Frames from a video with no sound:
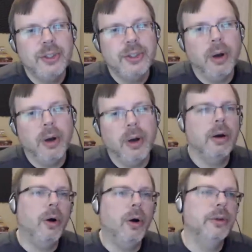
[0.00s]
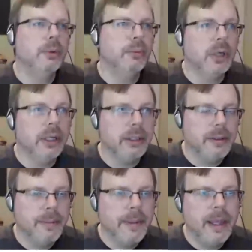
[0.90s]
are on the run.
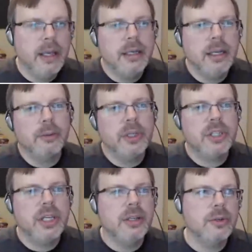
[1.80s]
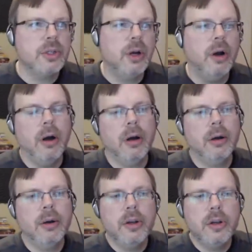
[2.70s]
Now, the Risk Eaters
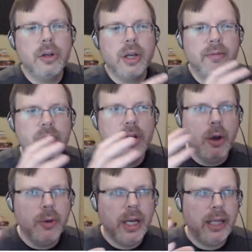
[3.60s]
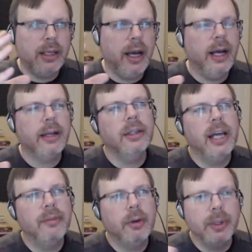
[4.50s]
are kind of known at the higher
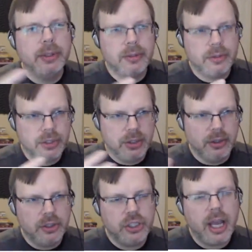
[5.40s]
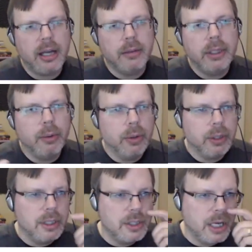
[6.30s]
level, but they're still a shadowy
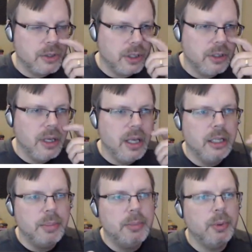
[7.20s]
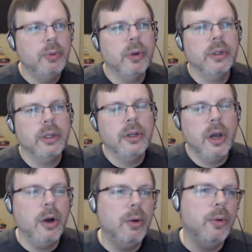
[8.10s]
organization. The people who are in the
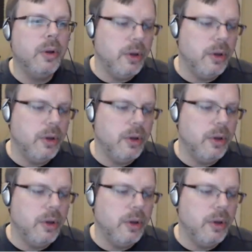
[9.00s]
know